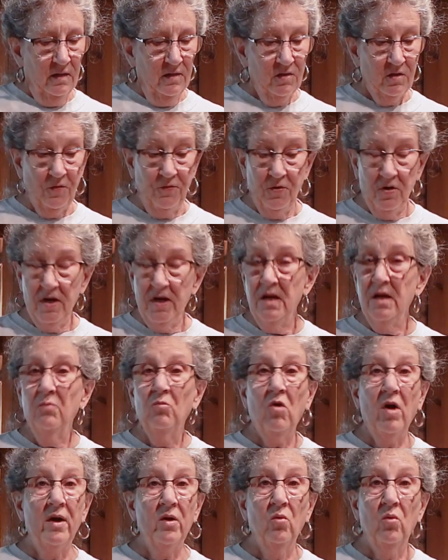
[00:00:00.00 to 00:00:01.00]
So if you're eating
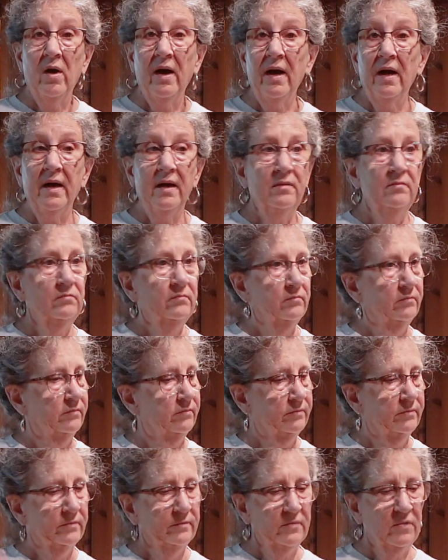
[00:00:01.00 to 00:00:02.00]
them right away,
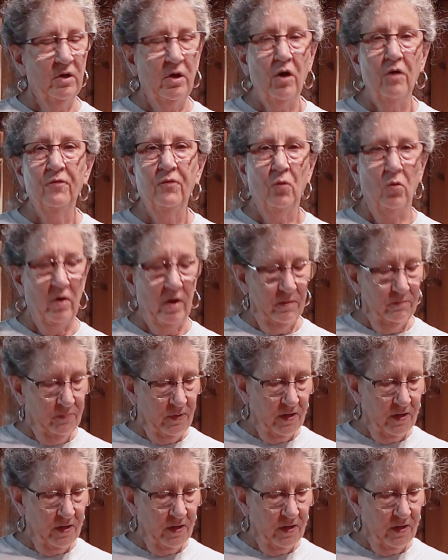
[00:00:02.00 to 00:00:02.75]
go for it.